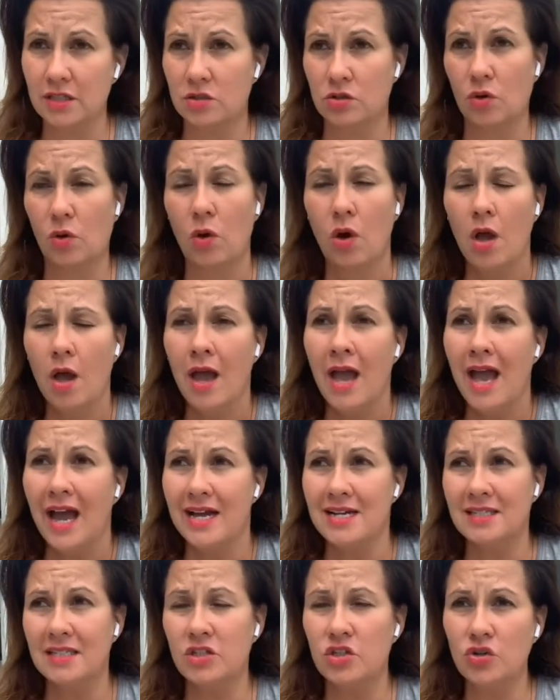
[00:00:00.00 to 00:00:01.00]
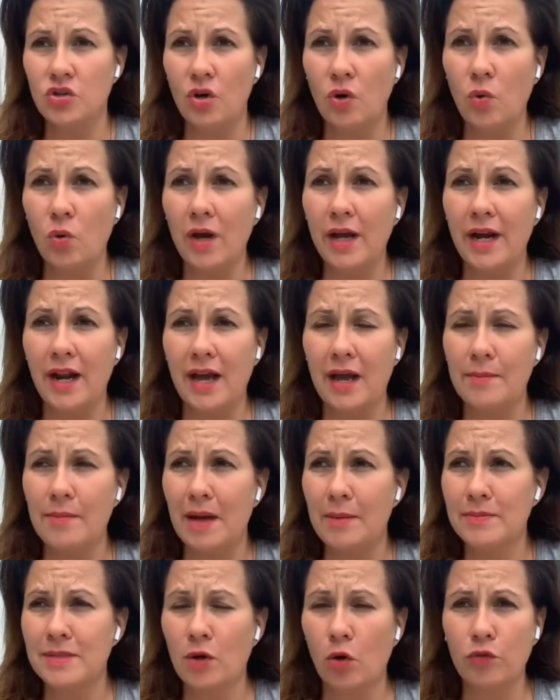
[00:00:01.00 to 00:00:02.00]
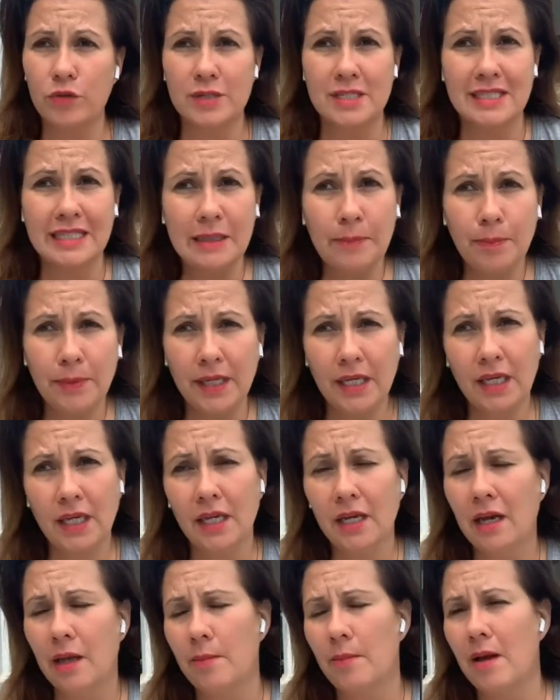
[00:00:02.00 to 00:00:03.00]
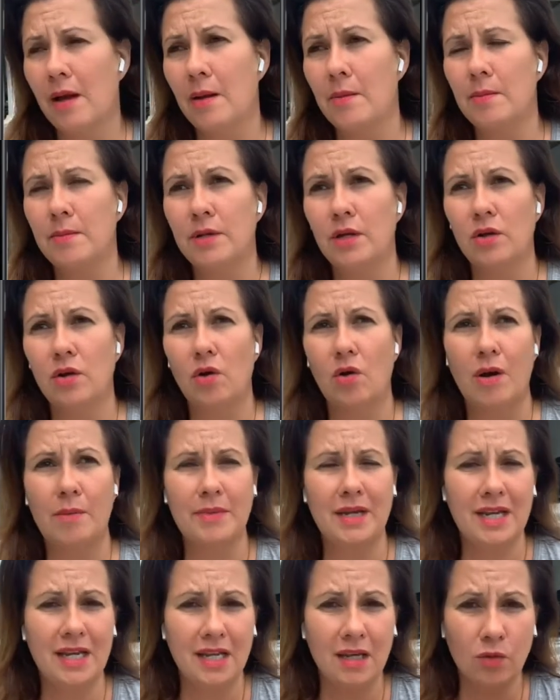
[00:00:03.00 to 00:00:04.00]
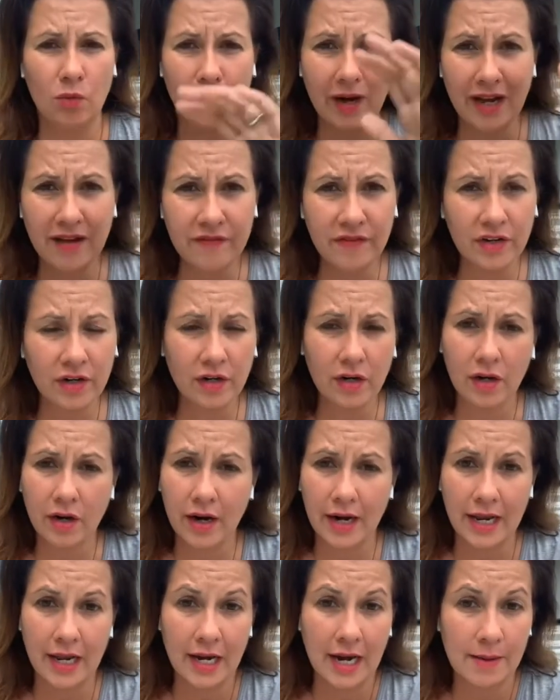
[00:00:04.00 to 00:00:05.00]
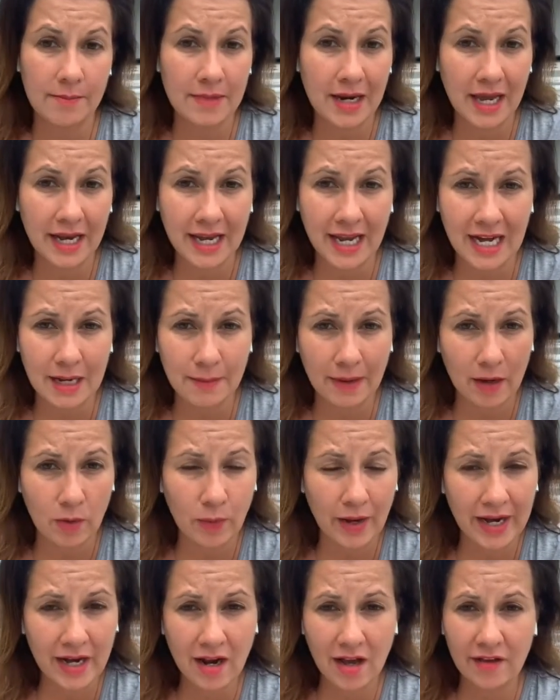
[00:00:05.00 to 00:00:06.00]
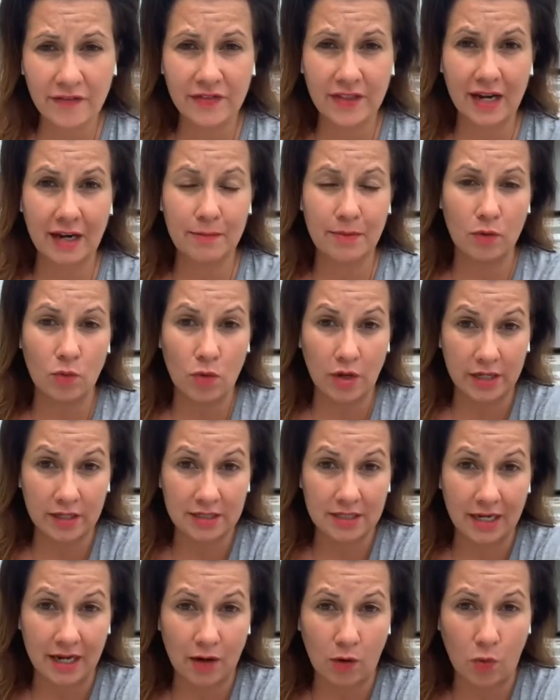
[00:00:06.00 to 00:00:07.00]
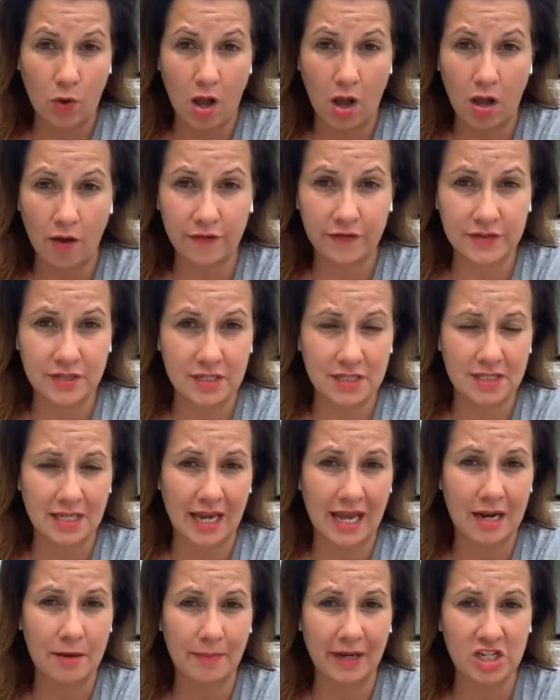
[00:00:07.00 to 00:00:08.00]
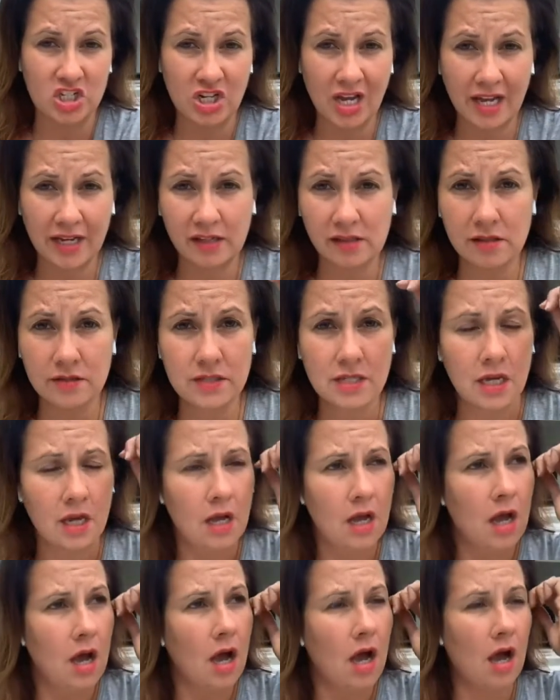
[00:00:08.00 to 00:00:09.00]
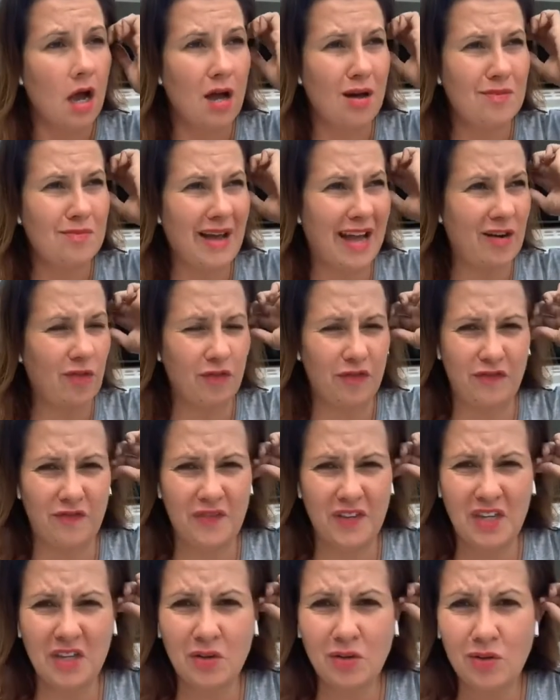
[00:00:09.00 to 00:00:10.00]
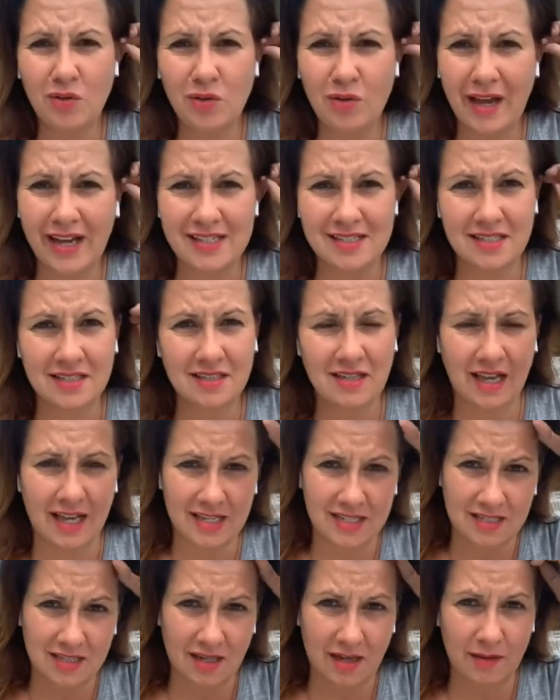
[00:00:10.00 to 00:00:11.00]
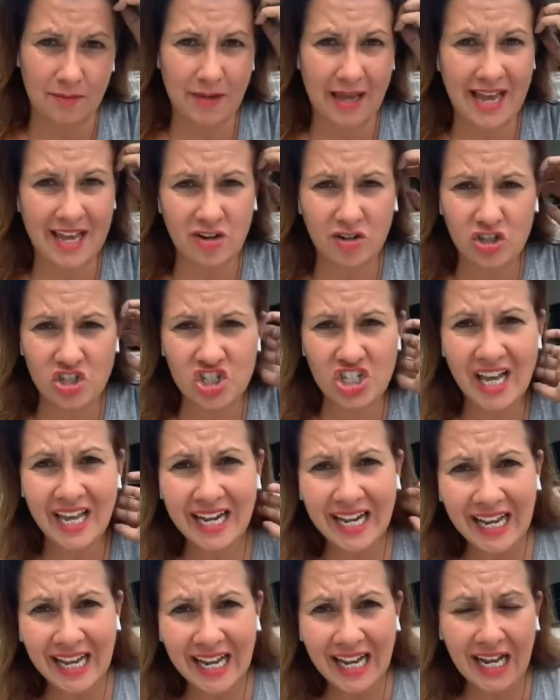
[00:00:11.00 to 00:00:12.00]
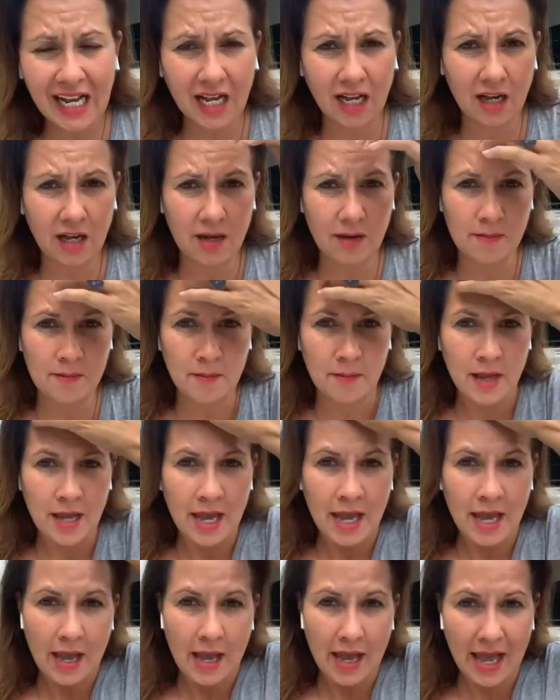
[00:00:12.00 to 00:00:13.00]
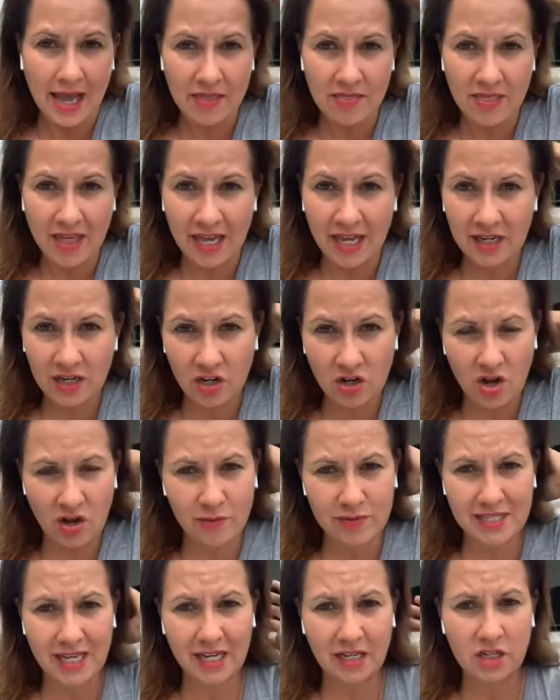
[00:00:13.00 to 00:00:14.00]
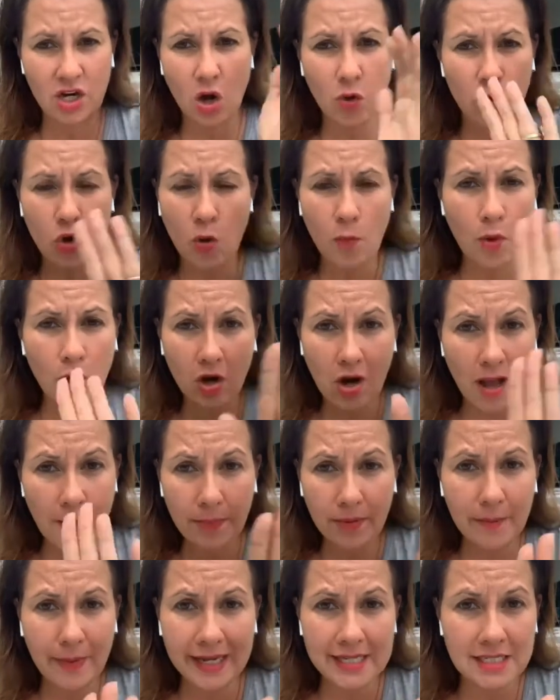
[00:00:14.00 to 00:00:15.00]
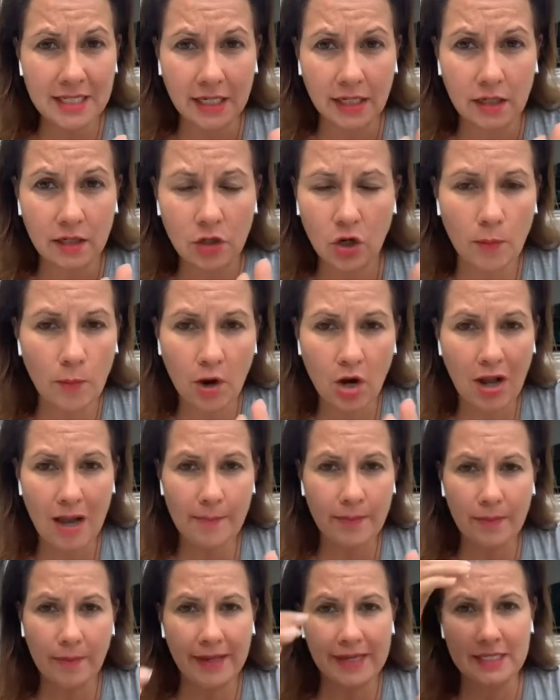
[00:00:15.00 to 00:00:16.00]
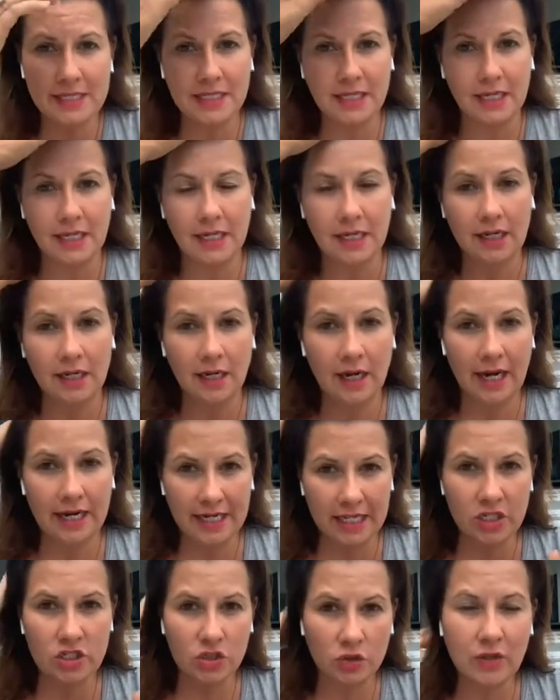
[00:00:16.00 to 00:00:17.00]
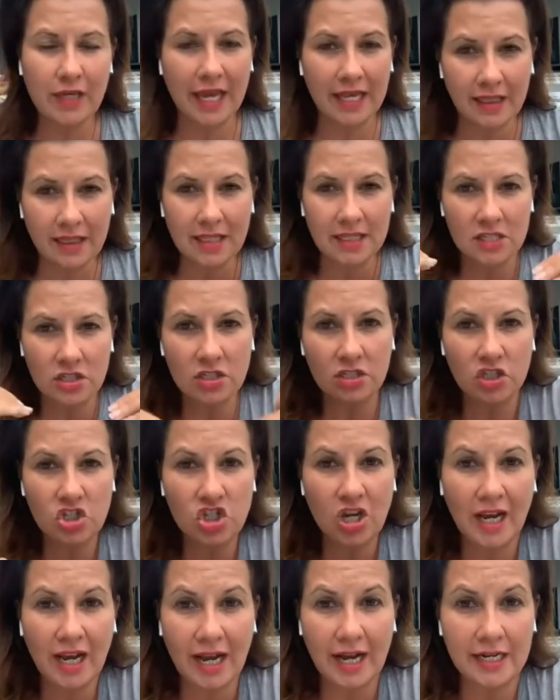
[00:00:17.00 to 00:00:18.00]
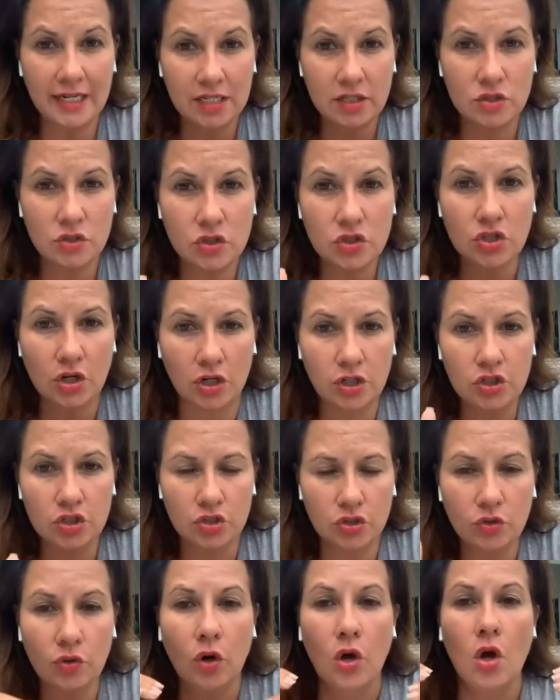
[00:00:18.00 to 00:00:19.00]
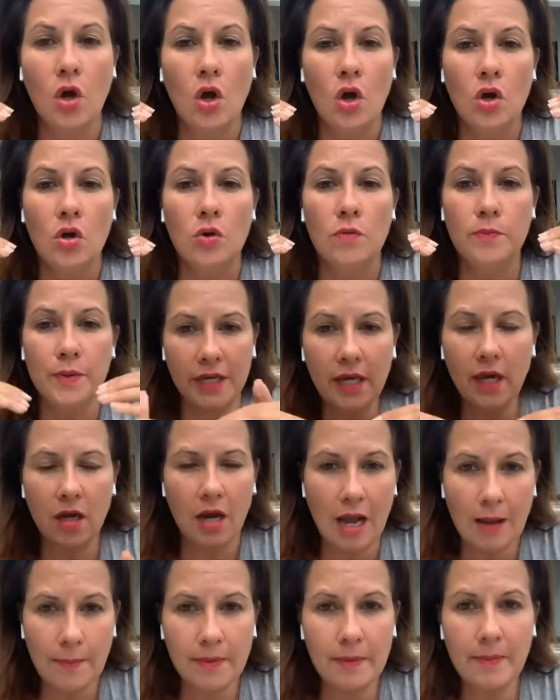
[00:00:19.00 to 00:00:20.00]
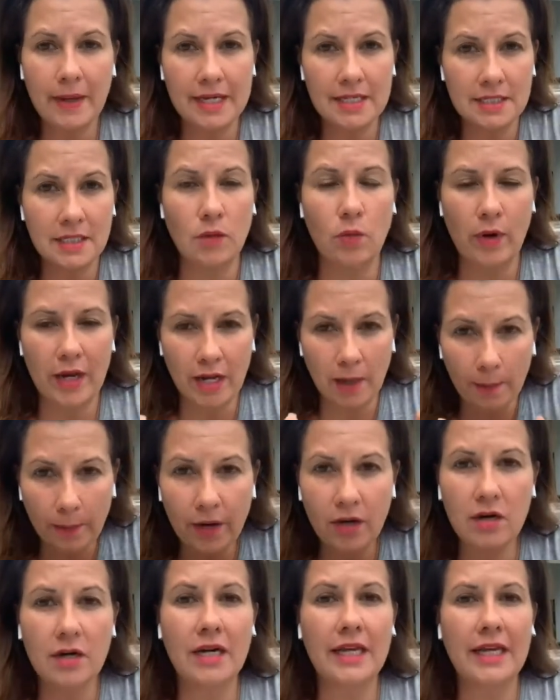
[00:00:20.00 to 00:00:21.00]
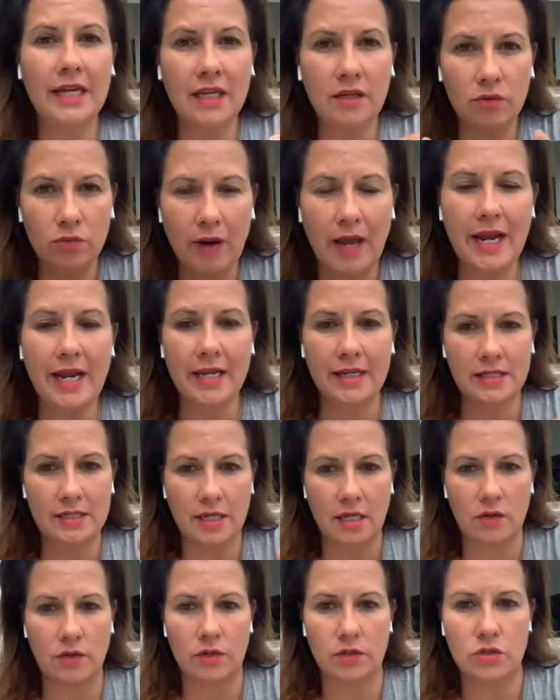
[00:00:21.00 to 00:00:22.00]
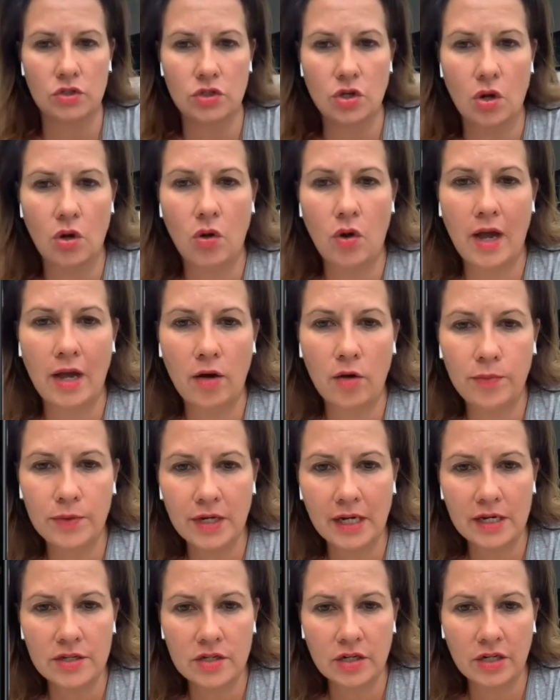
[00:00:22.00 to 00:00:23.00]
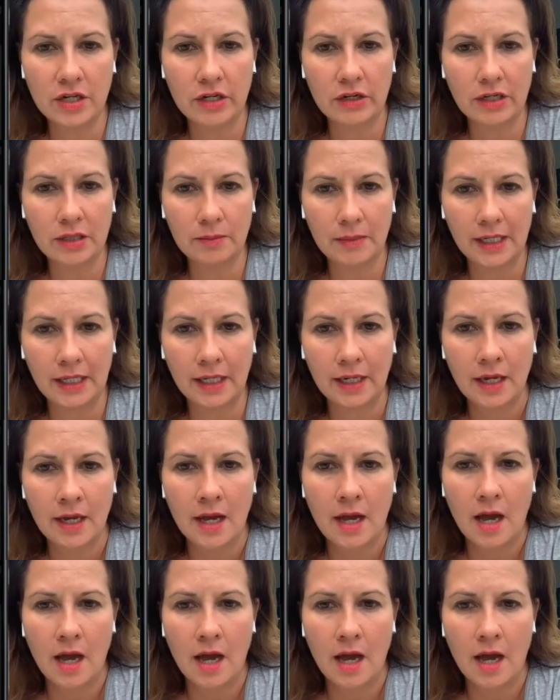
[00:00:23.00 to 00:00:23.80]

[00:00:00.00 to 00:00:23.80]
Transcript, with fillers: So I said, you know what? I'm, I'm so oversleeping. I'm, uh, you know, I'm eating whatever, and I'm not getting my weight off that I've been wanting to get off since I had my child. Um, I don't feel as as um, energetic. Um, and then you know, I was like, no, no more compromising. No more compromising. I need to get this in check. I need to start to be uncompromising. Wake up early, eat right, etc. So I hope you guys are hearing me.